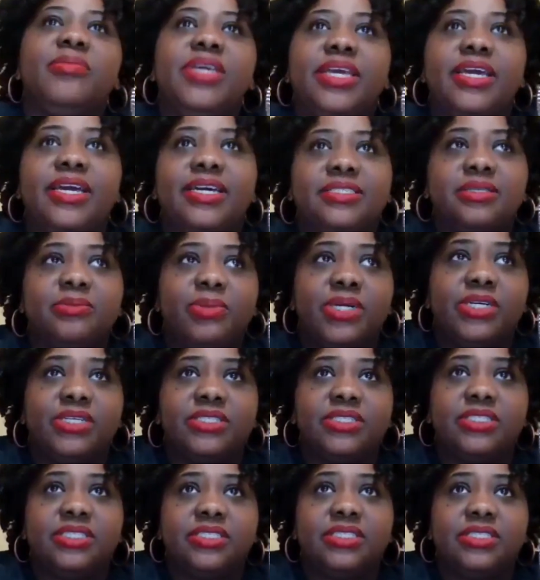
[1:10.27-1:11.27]
me as a
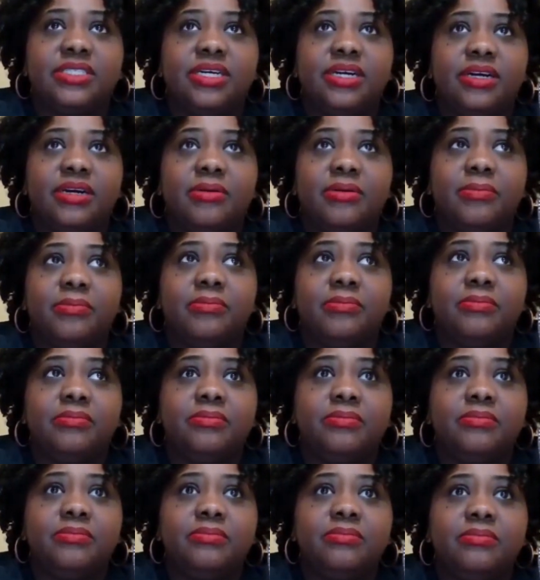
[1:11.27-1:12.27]
person,
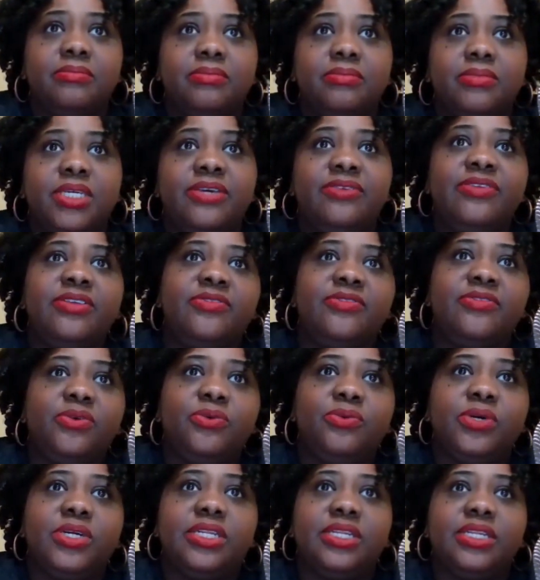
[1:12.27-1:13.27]
even if you
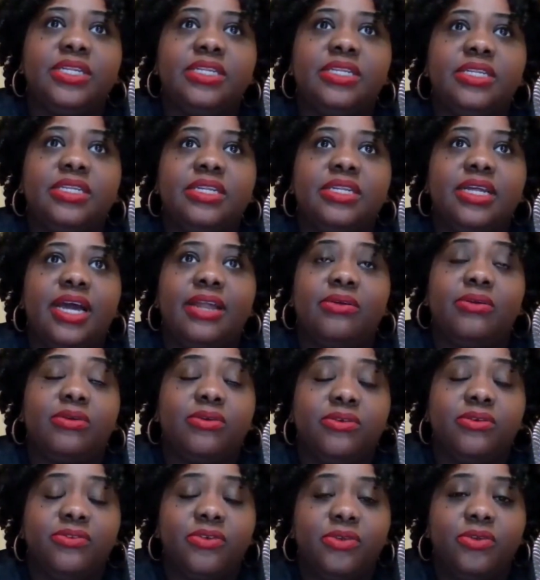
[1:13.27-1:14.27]
wouldn't, I don't
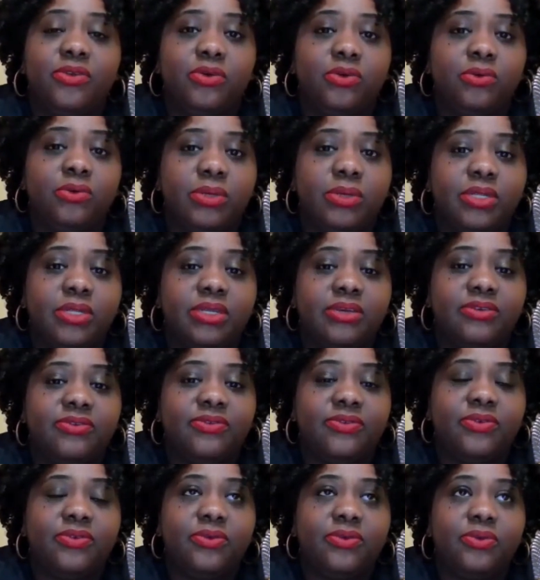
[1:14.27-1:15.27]
know if you do, but
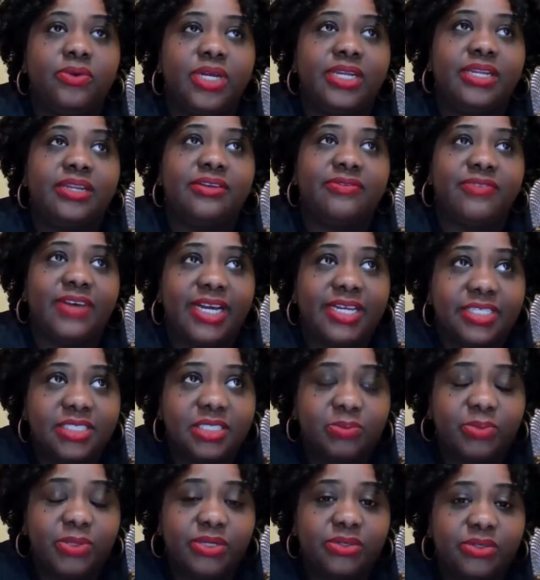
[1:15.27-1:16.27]
if you identify as
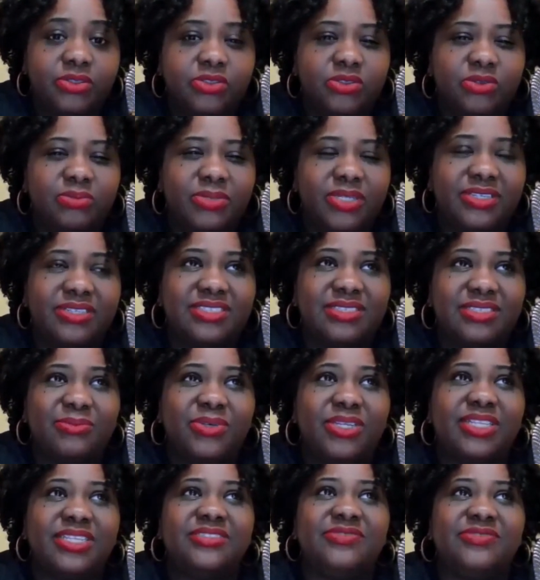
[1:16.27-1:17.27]
spiritual, but
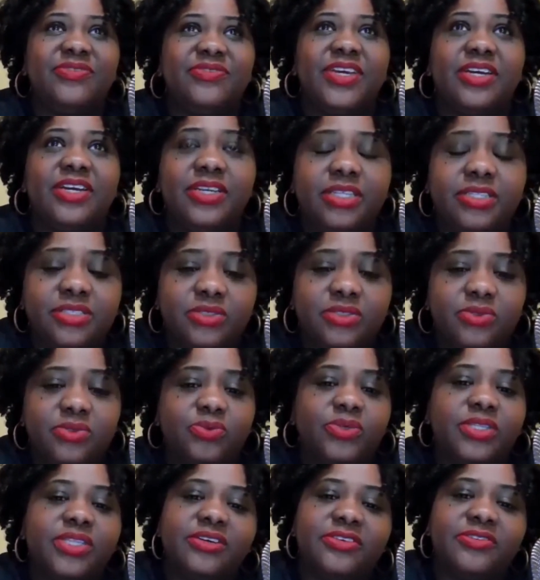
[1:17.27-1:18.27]
someone that's very in
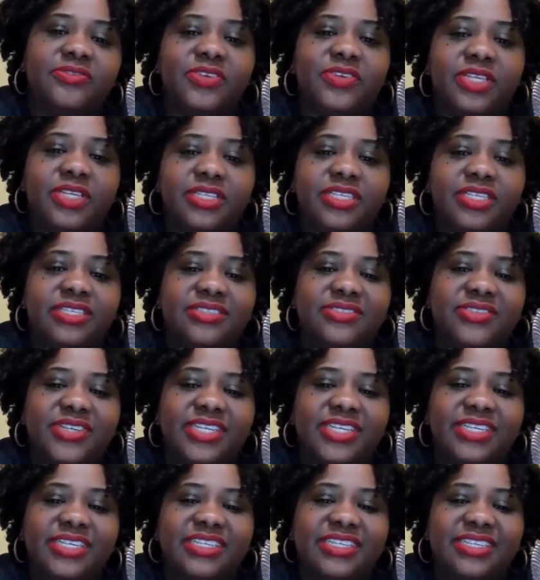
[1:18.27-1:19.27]
tune with their feelings,
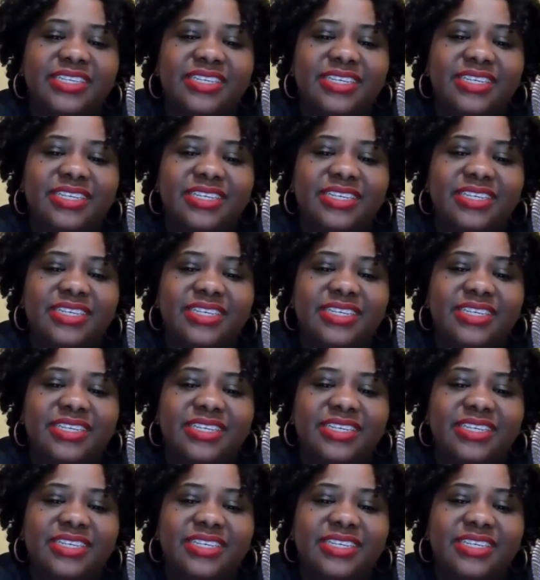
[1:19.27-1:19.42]
right?